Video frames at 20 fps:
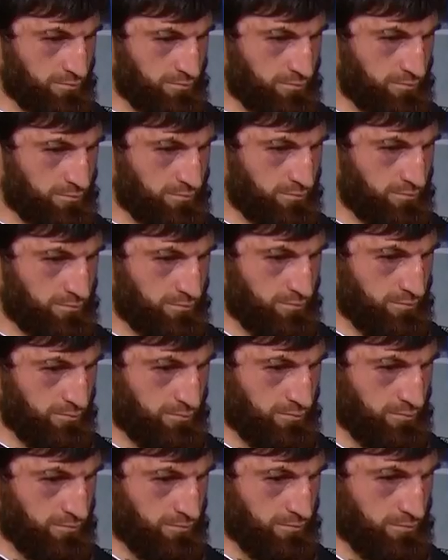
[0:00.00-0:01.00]

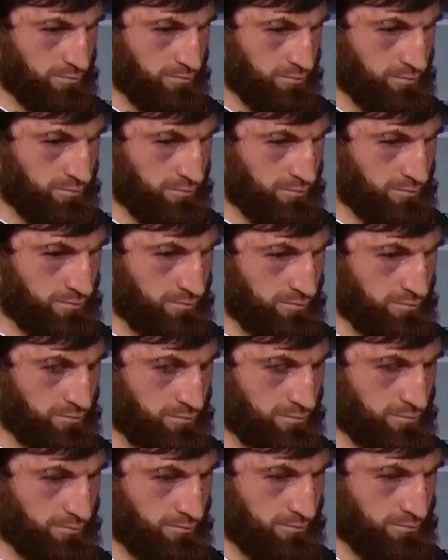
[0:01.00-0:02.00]

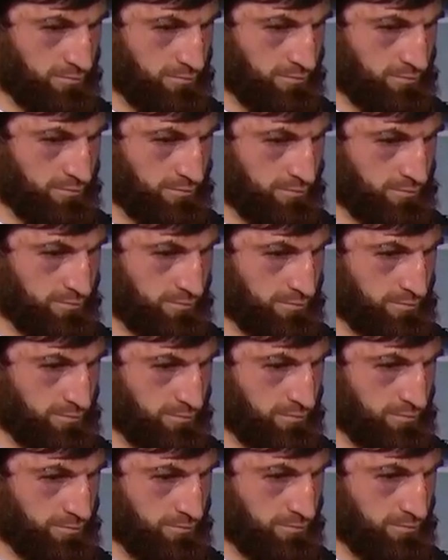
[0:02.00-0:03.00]

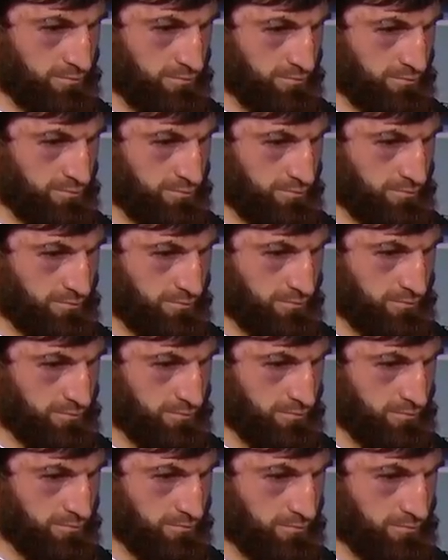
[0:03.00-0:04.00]

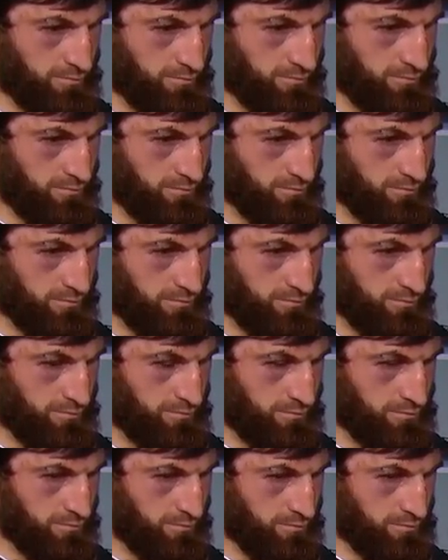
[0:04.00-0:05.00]

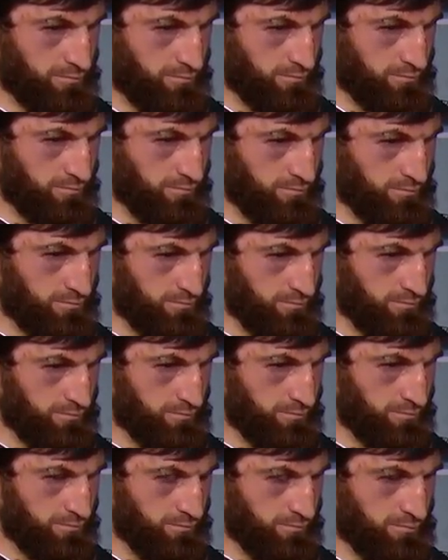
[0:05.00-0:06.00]

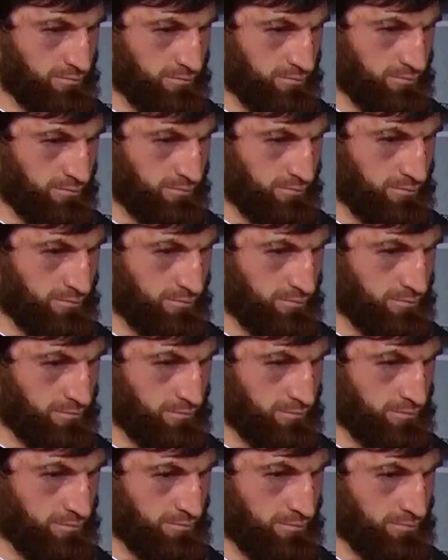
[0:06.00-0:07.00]

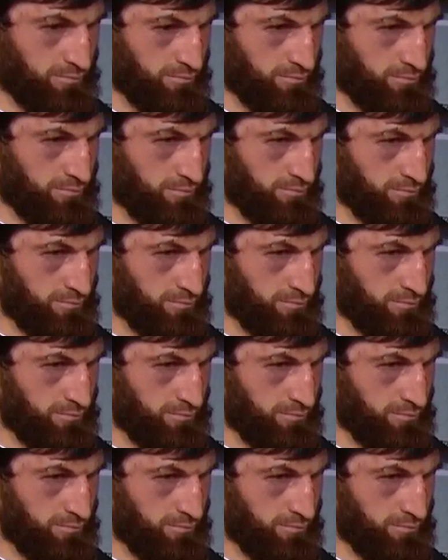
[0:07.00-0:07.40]
(silent)